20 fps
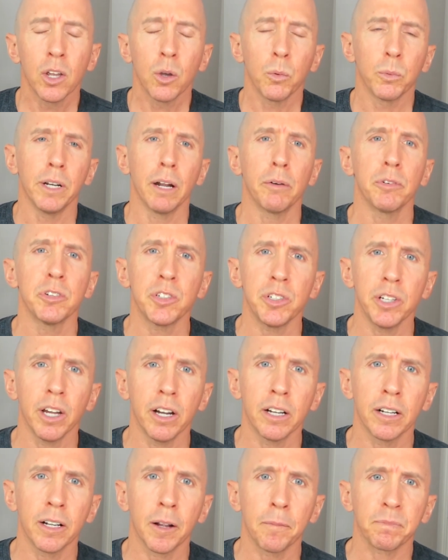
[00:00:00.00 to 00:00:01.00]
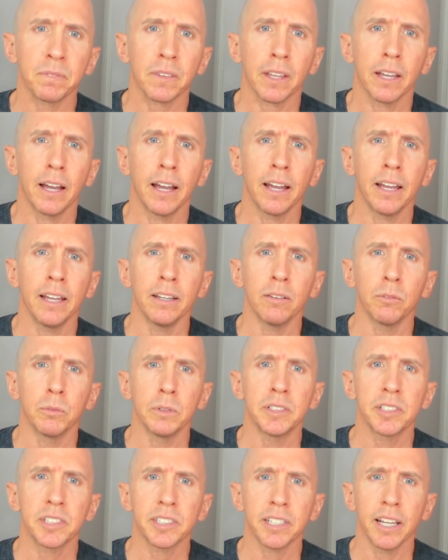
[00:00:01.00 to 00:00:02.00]
When I was young, I
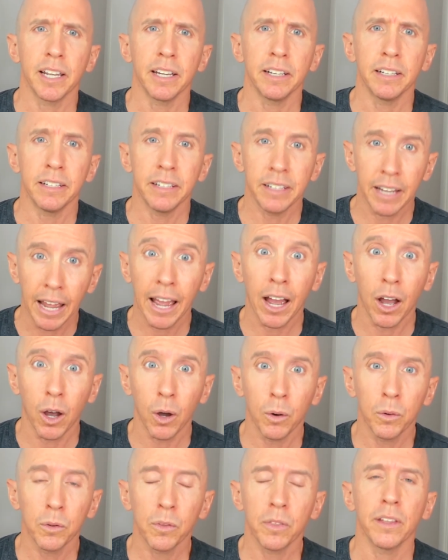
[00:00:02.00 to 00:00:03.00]
would say now